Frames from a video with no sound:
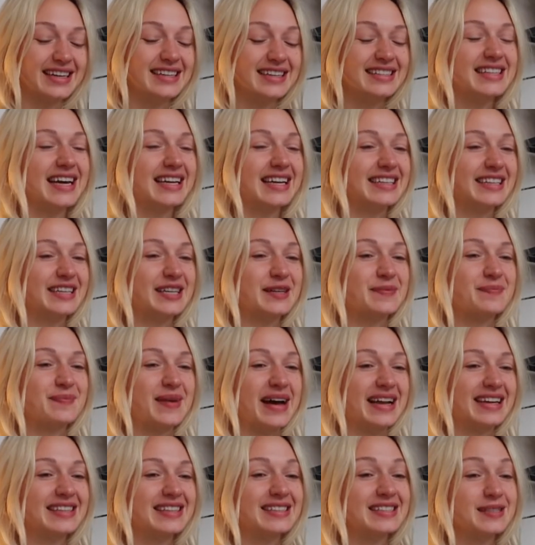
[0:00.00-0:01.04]
delicate
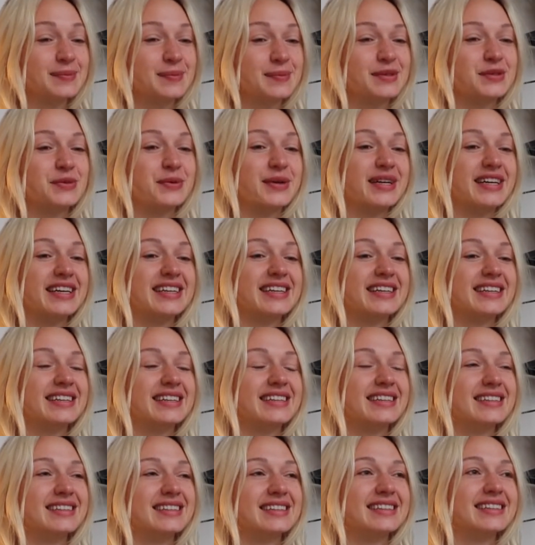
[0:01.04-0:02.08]
balance
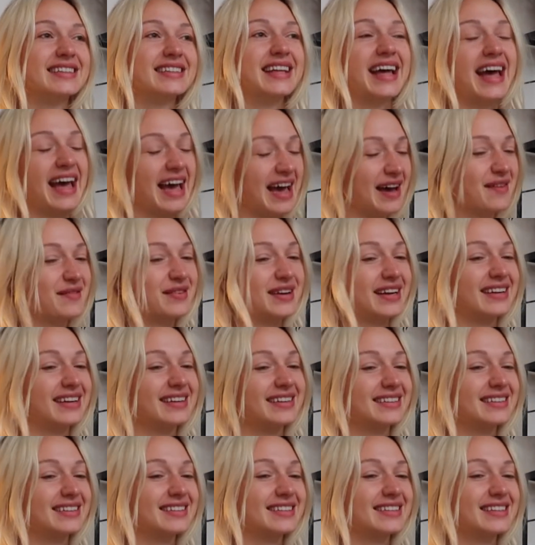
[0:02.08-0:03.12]
between
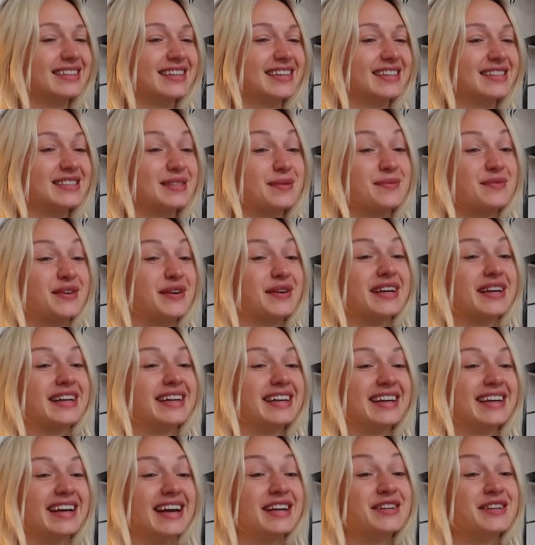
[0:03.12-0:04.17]
having some
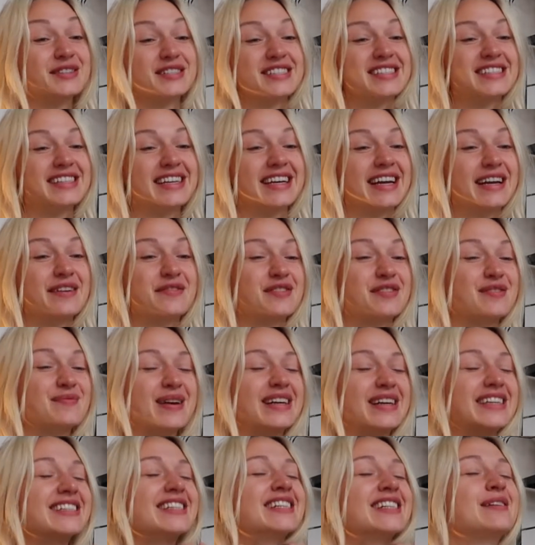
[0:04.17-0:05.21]
very interesting
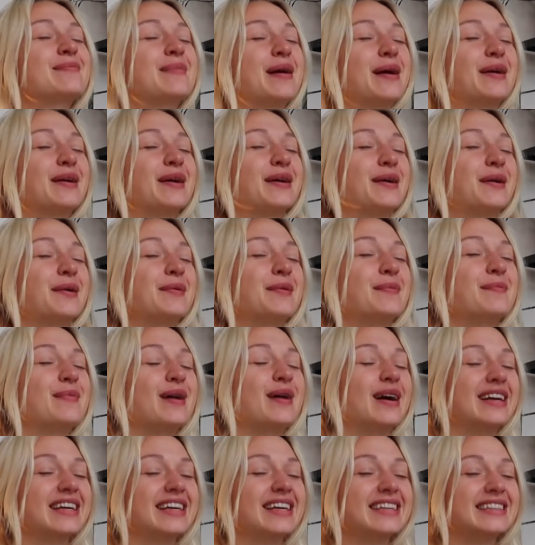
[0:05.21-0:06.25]
information about our own
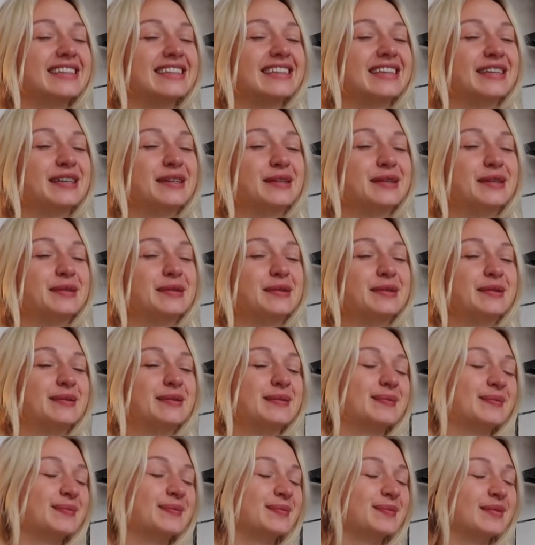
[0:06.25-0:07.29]
body and our own
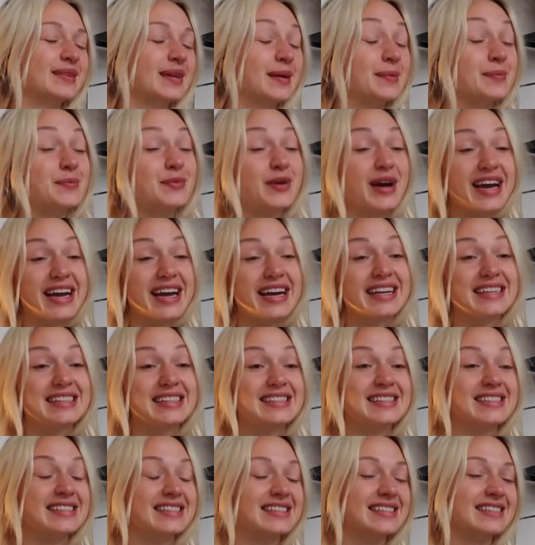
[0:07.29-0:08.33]

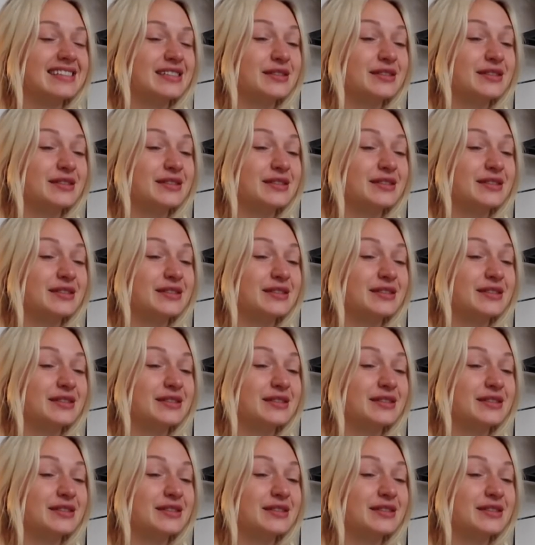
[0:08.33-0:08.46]
brains and